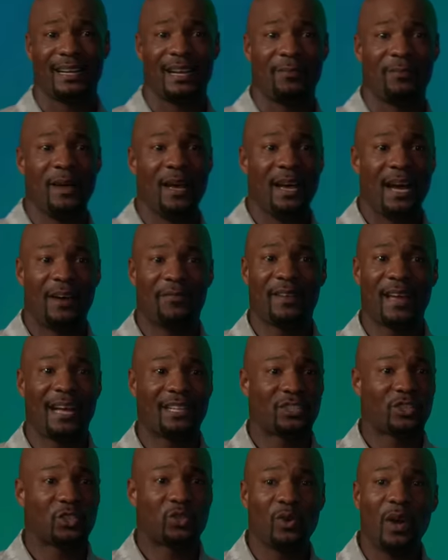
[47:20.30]
I'm, I've got
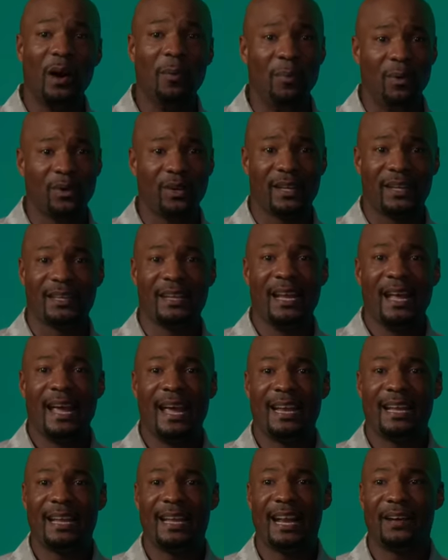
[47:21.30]
trouble and,
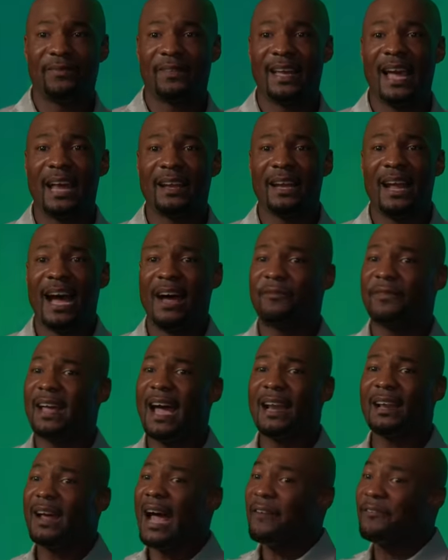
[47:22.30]
and, and I've, got, I've,
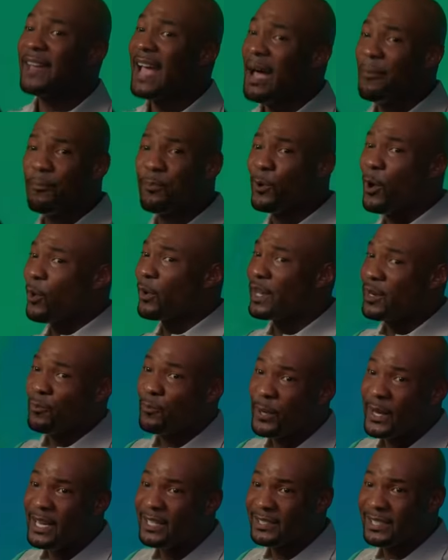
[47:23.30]
got, I've got broken
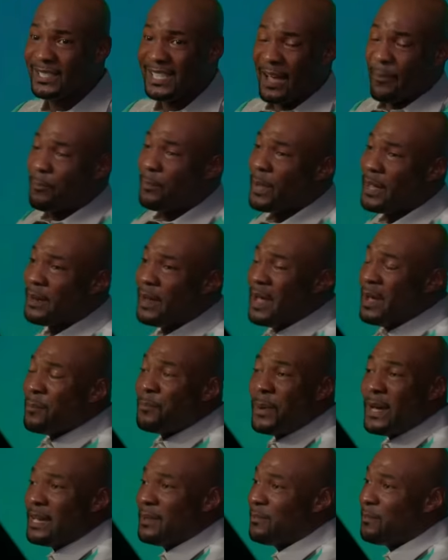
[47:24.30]
pieces. I've been
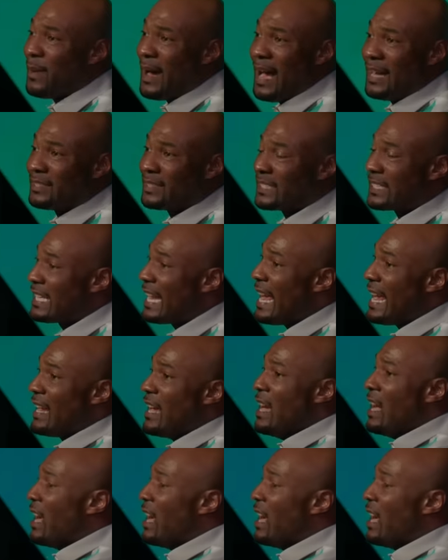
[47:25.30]
bitten by a snake.